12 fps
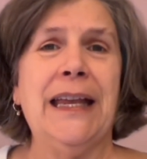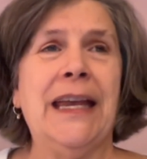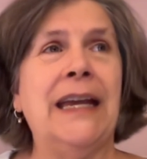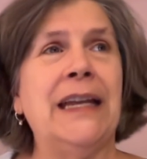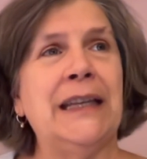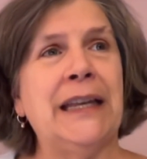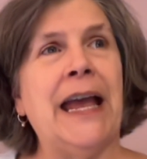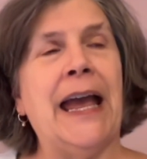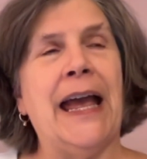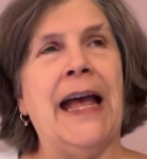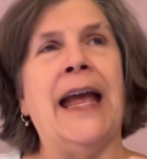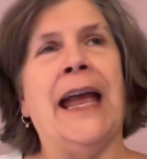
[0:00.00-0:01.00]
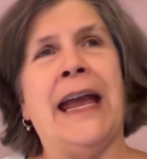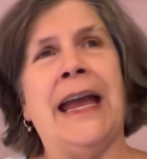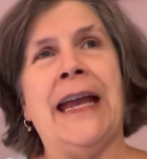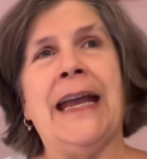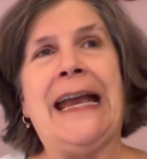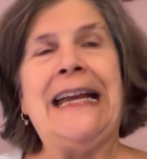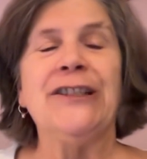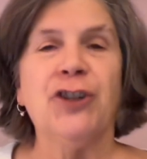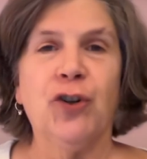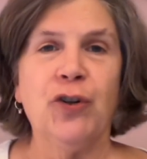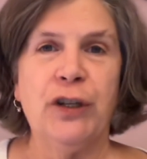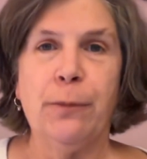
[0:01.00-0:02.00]
in a
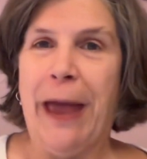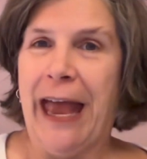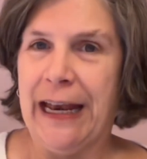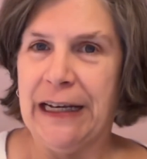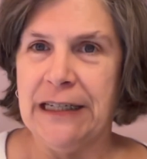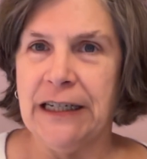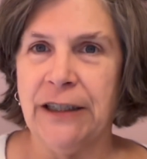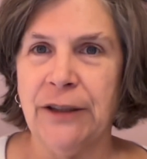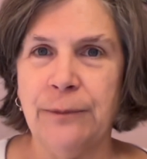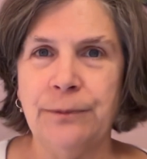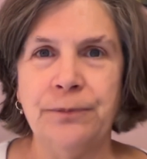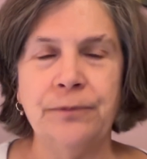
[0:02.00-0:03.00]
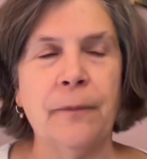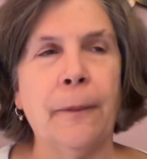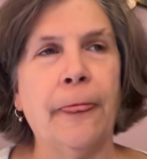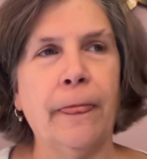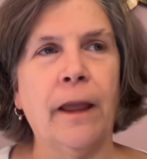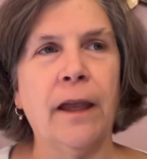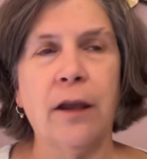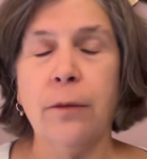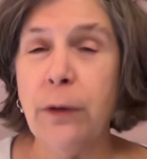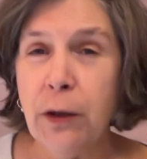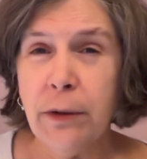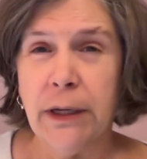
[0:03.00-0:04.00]
interdependent
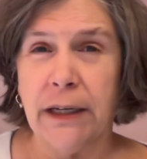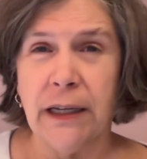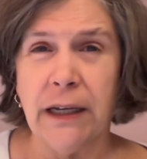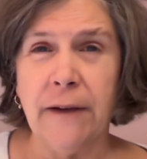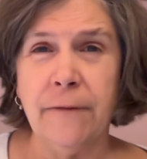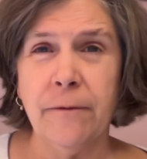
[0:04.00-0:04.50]
community.